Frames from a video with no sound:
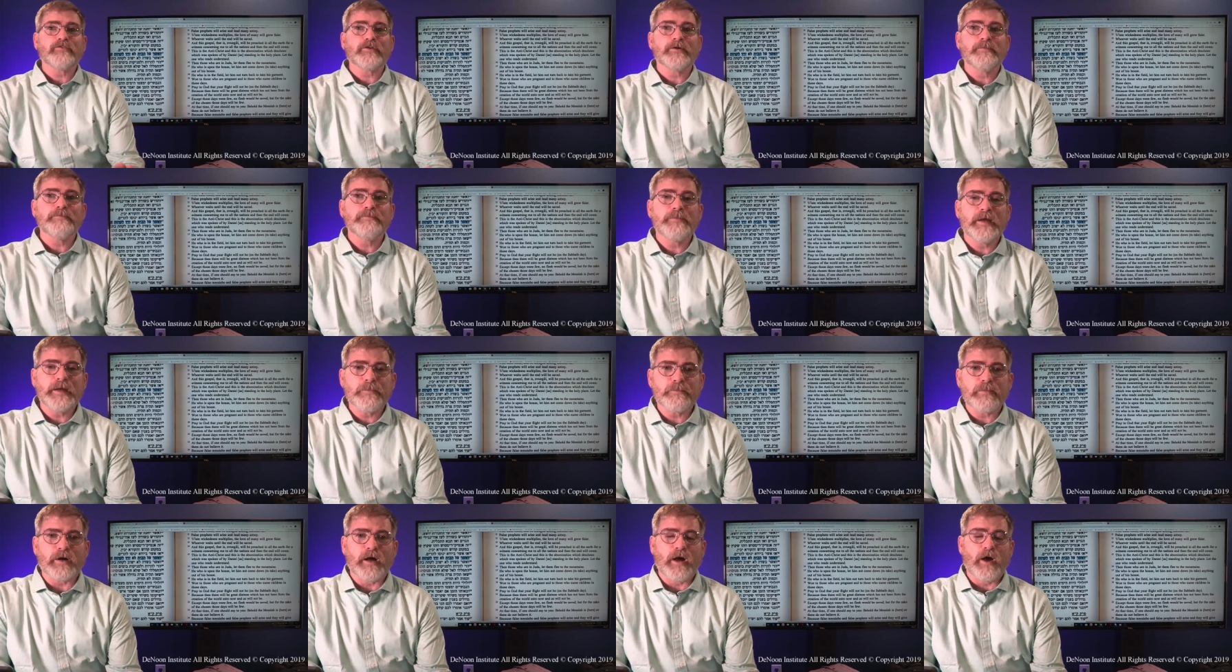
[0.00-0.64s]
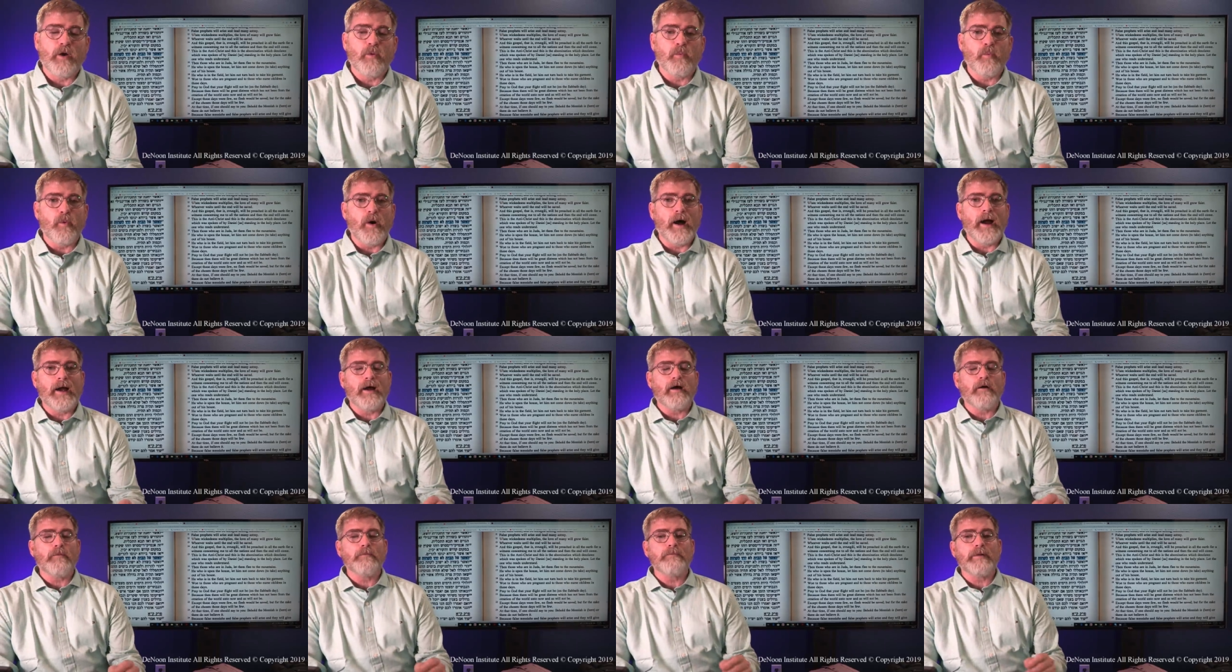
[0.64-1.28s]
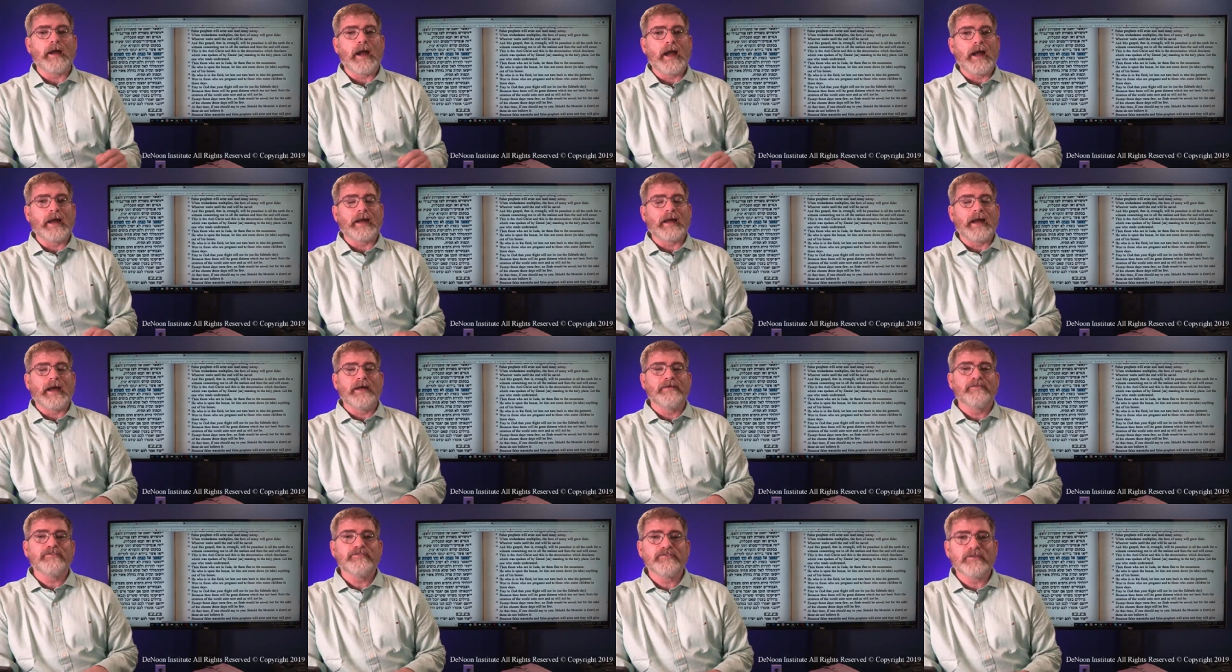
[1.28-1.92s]
remember, a while back
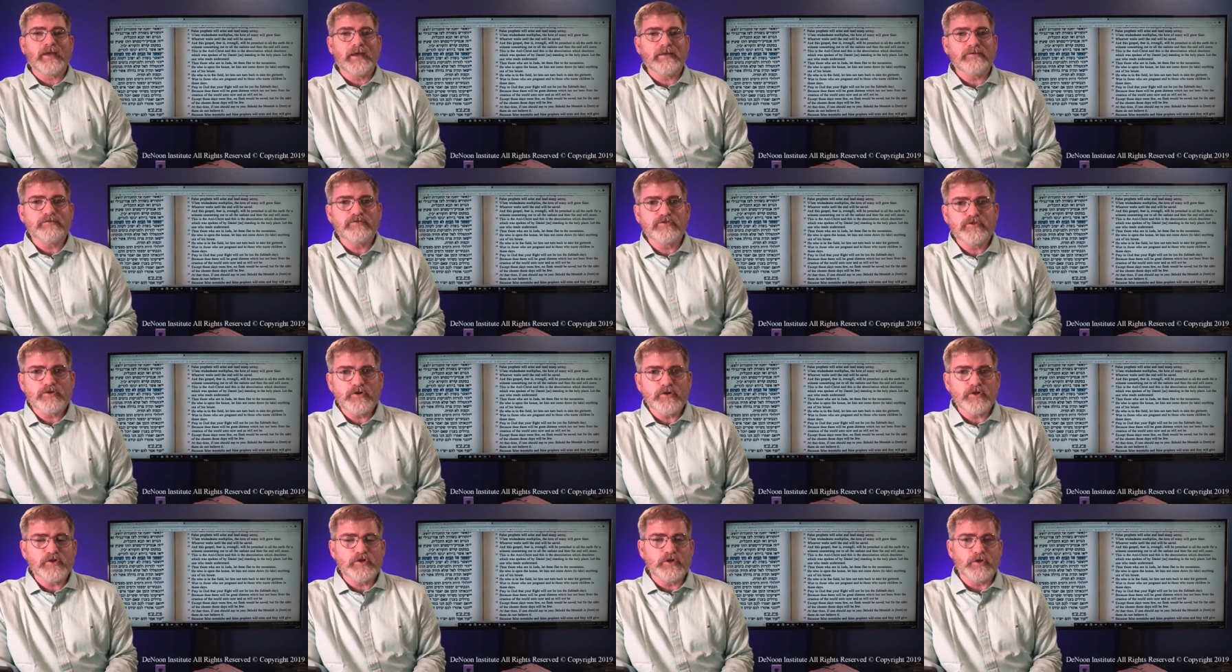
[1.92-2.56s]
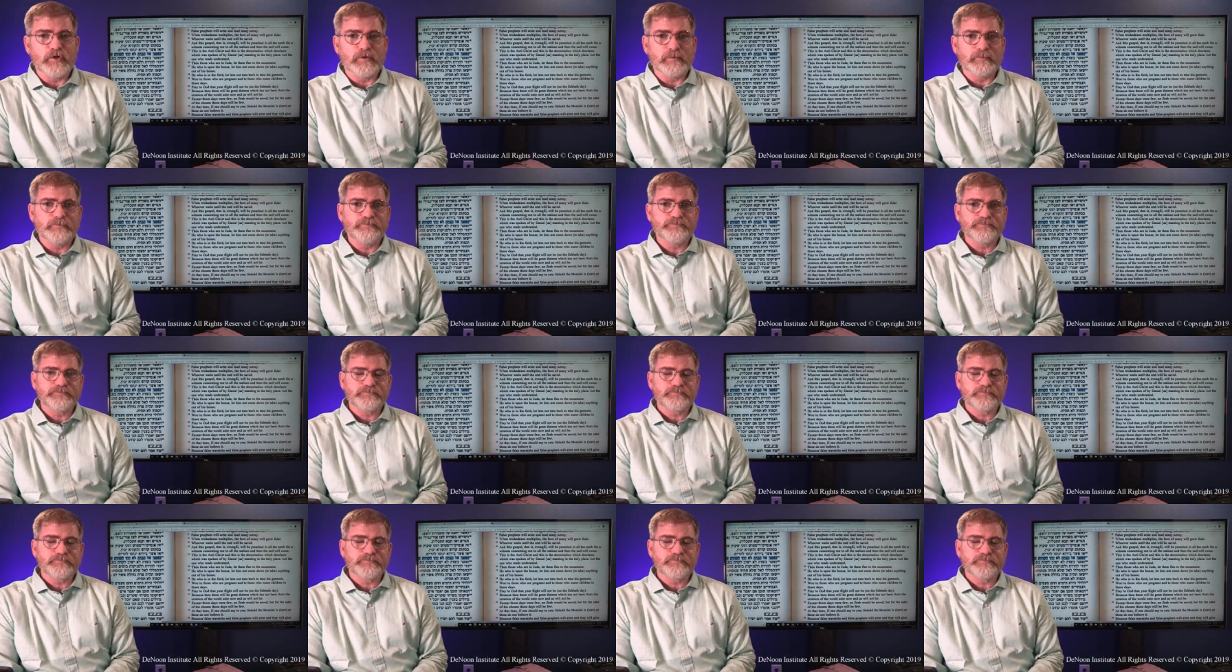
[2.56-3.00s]
I said to you,